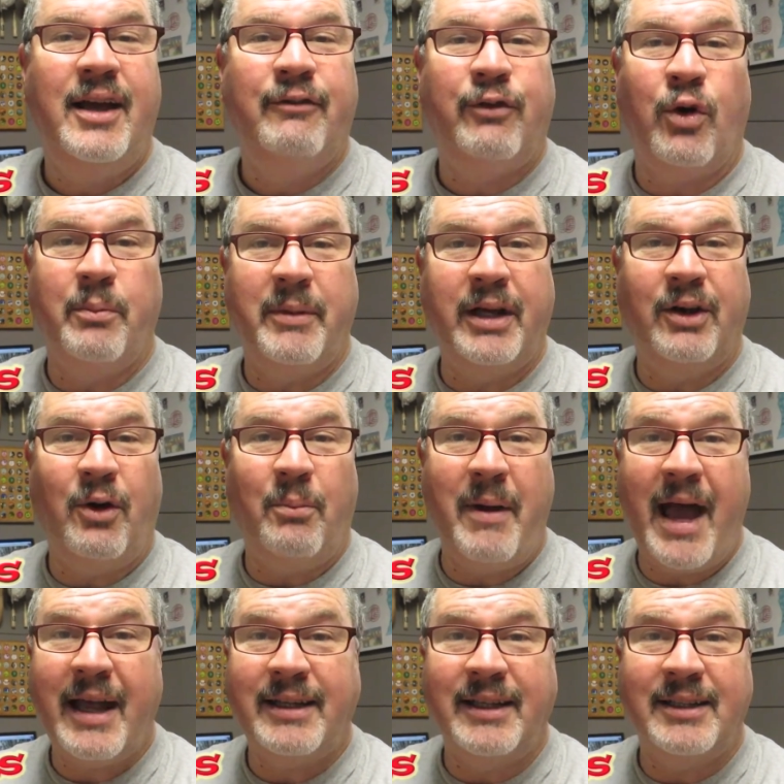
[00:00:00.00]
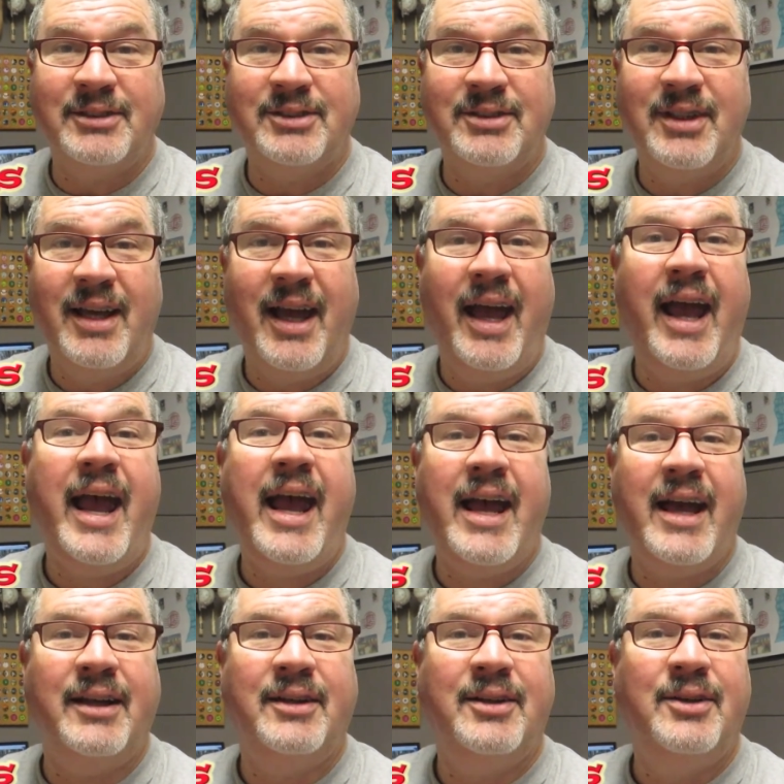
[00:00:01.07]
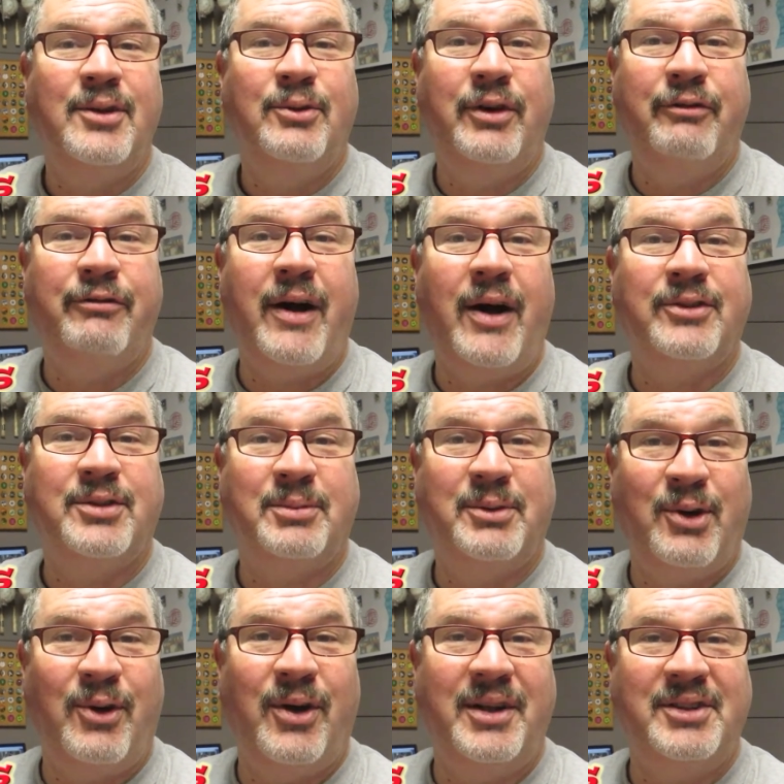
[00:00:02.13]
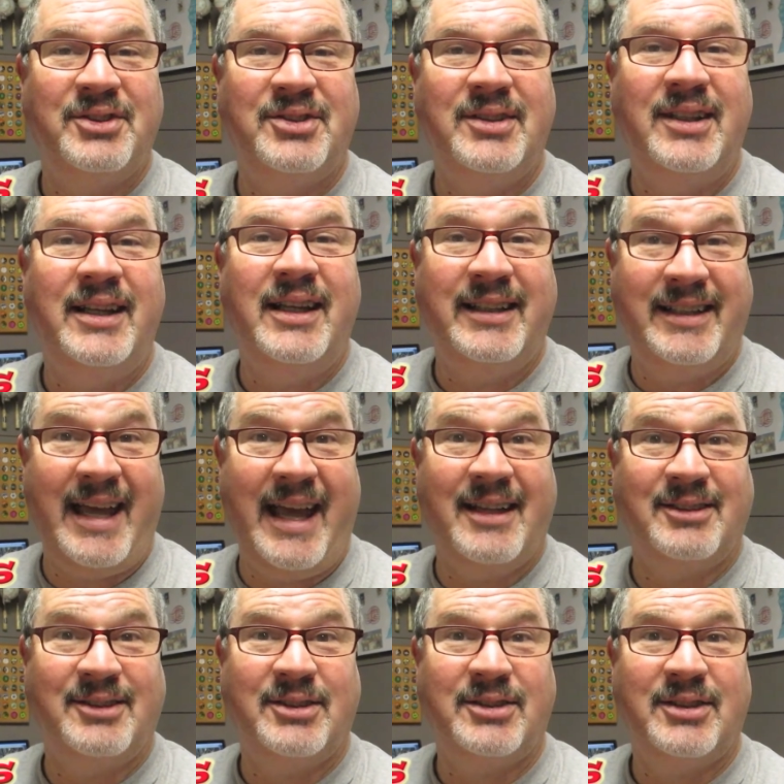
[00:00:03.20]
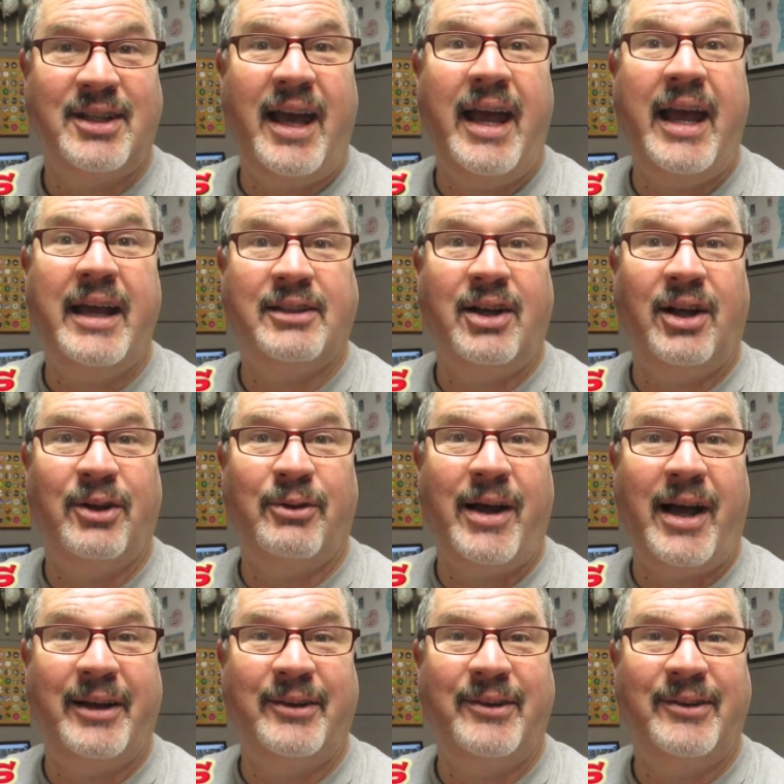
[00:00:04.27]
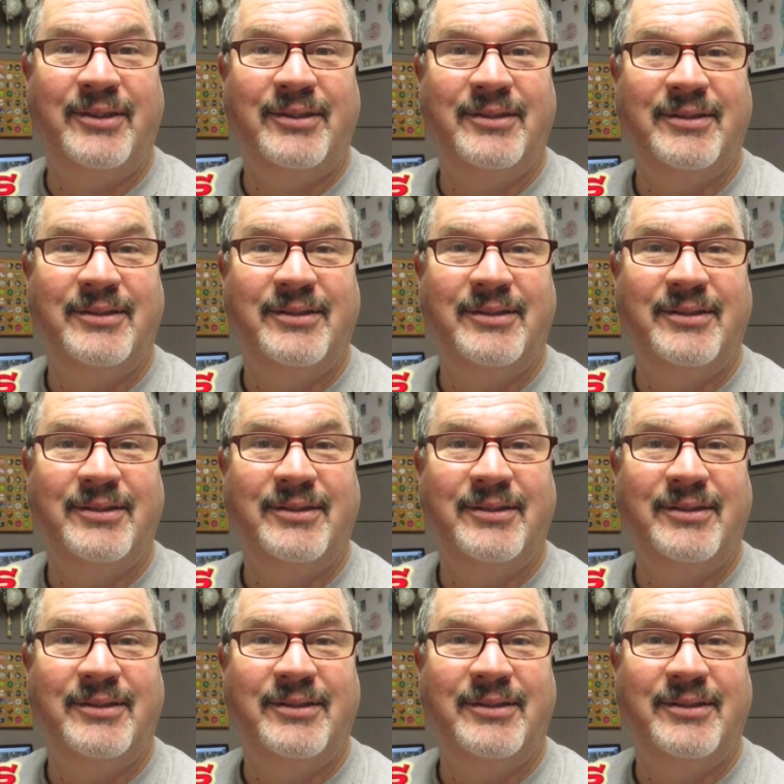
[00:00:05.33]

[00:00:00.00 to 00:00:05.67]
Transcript: for Mingo Madness and we found some coins in Kansas and Colorado.